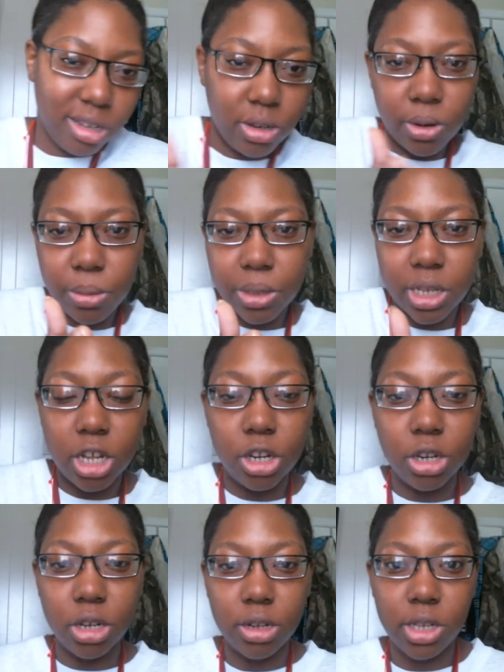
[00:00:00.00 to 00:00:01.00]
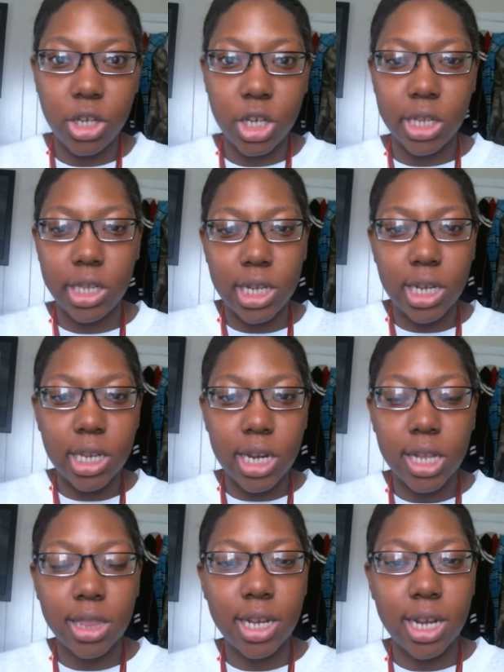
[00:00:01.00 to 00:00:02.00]
you know what I'm saying, it's just sitting
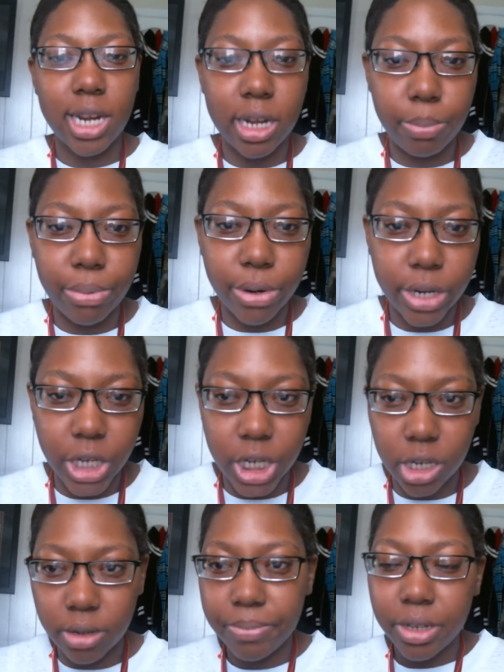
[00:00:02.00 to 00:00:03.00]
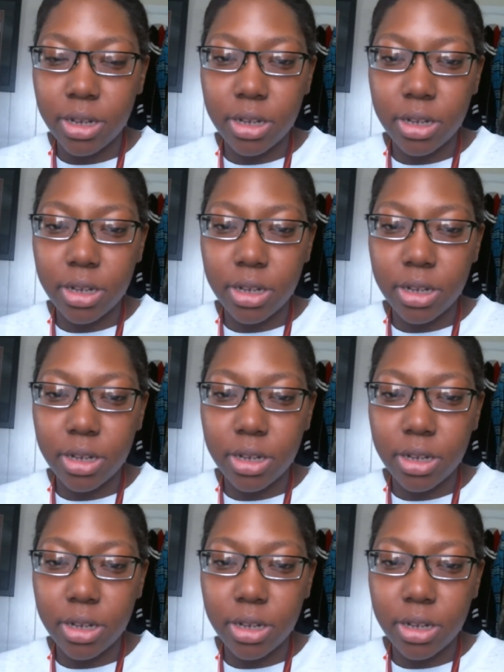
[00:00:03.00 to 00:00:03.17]
there and looking at the pre-ship.